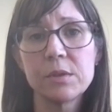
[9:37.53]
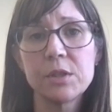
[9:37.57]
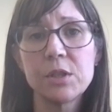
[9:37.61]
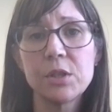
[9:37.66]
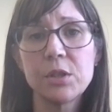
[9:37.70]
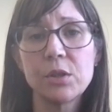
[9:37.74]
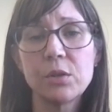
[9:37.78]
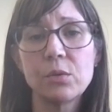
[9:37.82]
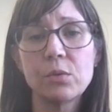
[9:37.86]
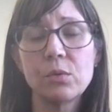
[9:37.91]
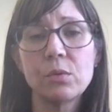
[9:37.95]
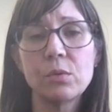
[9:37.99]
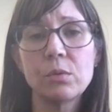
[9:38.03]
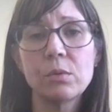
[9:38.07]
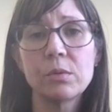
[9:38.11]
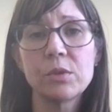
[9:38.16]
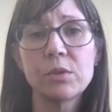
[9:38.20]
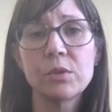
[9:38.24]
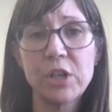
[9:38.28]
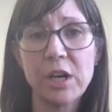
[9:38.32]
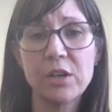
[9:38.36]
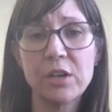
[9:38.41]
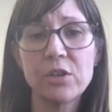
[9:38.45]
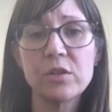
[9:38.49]
to
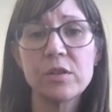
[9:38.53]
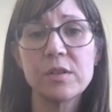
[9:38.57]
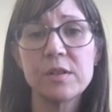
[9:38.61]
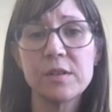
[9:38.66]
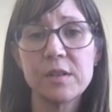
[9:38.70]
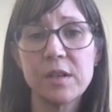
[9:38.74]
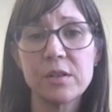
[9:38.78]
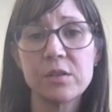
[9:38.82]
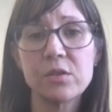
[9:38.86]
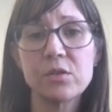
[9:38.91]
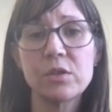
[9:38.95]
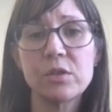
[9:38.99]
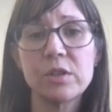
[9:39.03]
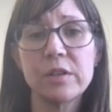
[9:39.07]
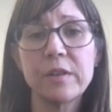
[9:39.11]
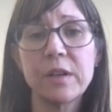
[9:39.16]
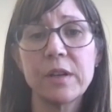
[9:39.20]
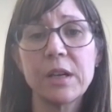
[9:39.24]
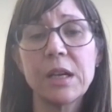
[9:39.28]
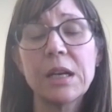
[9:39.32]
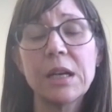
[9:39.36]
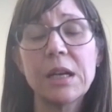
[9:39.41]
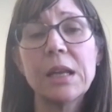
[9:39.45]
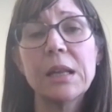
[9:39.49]
change this death certificate.